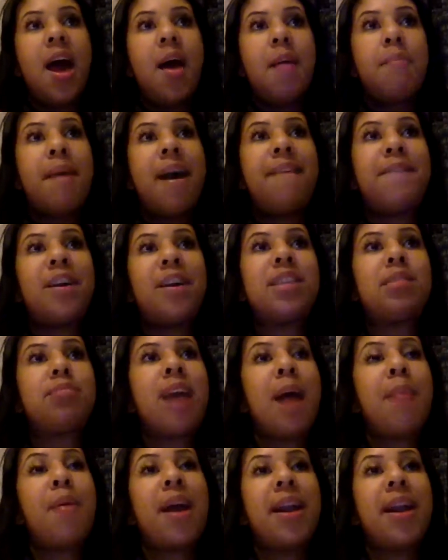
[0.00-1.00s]
My first
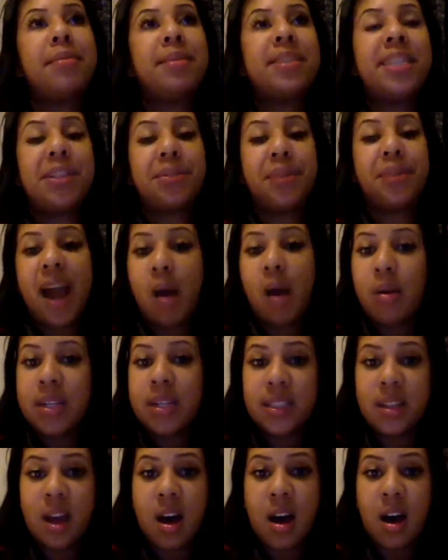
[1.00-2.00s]
wrap party was three
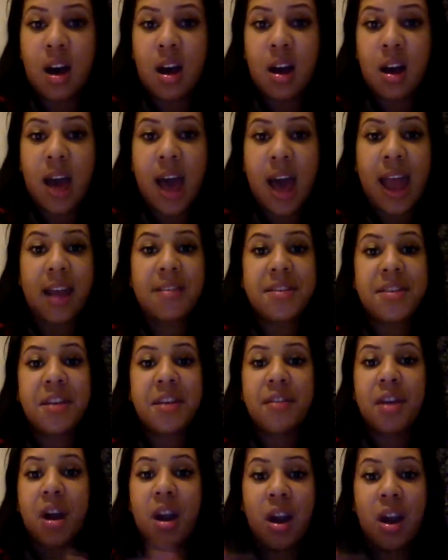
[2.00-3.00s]
hours long. I had
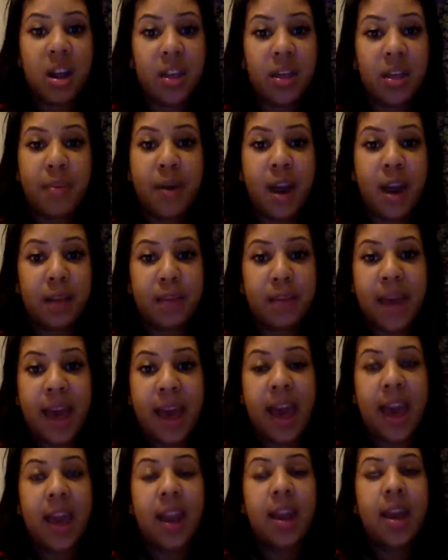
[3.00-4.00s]
never heard of the party
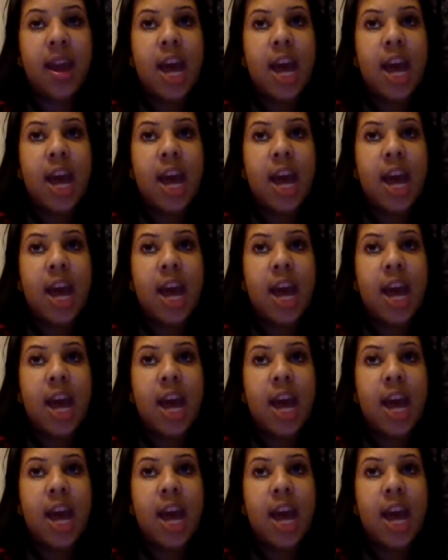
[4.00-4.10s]
pad.